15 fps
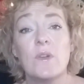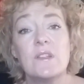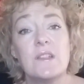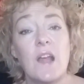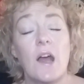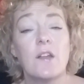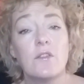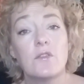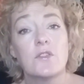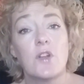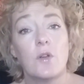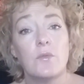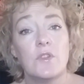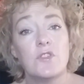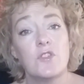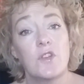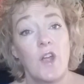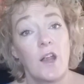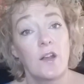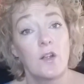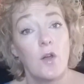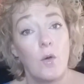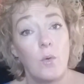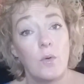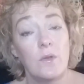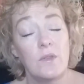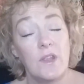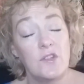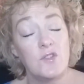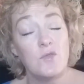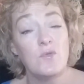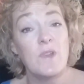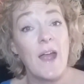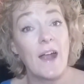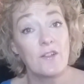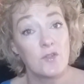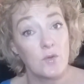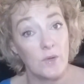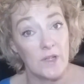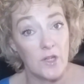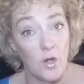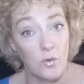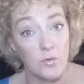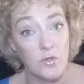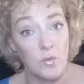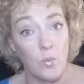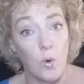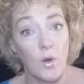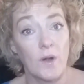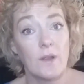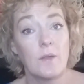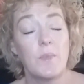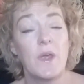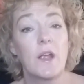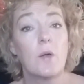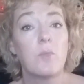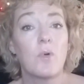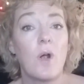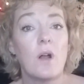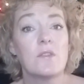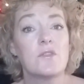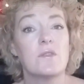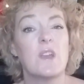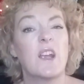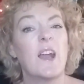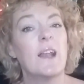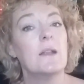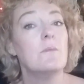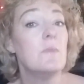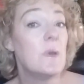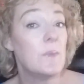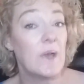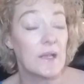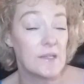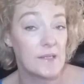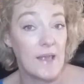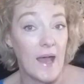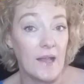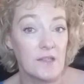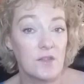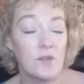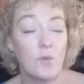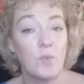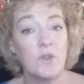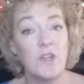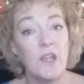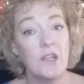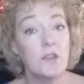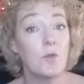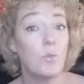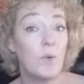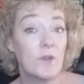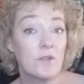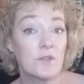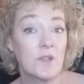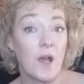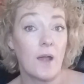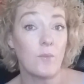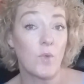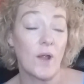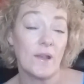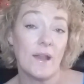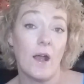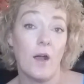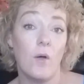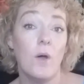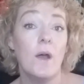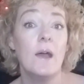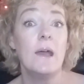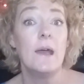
what's the undertone that you naturally go toward, and then pick a bronzer that kind of mimics that, so that when you hit the winter time, right now,